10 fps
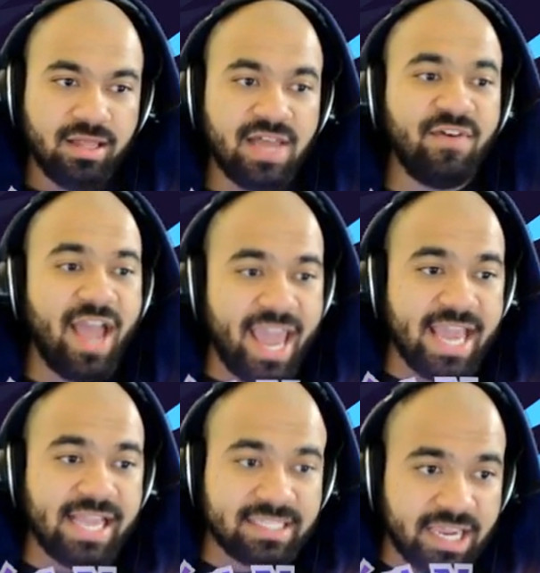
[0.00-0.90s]
Level
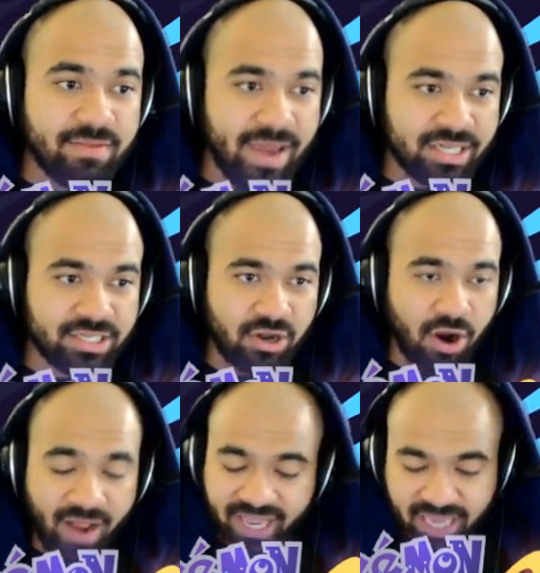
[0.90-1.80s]
18
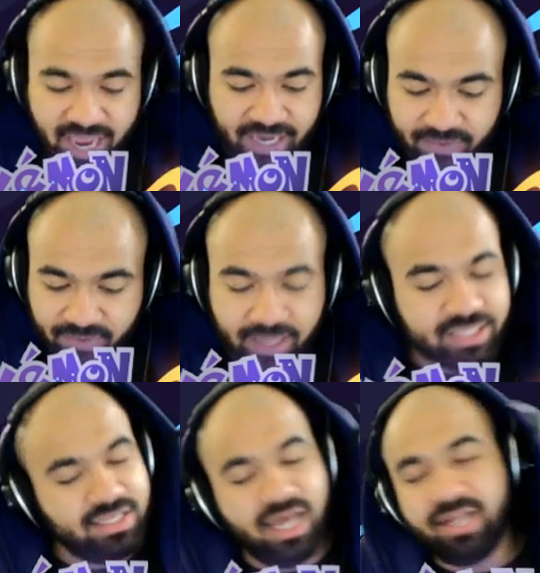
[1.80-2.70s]
Magikarp! I can't get away.
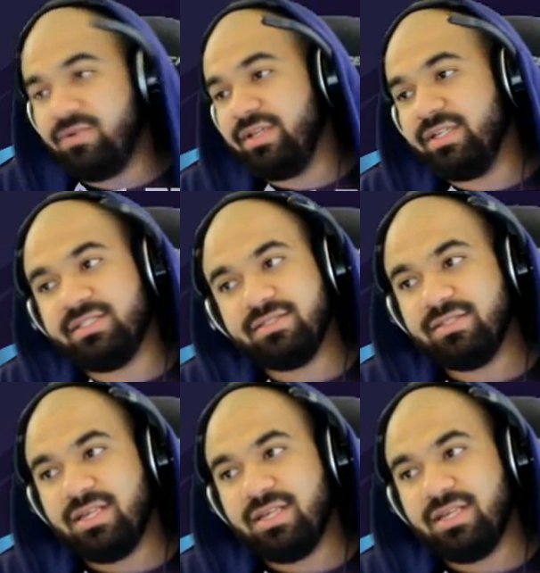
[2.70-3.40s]
Let's not do this.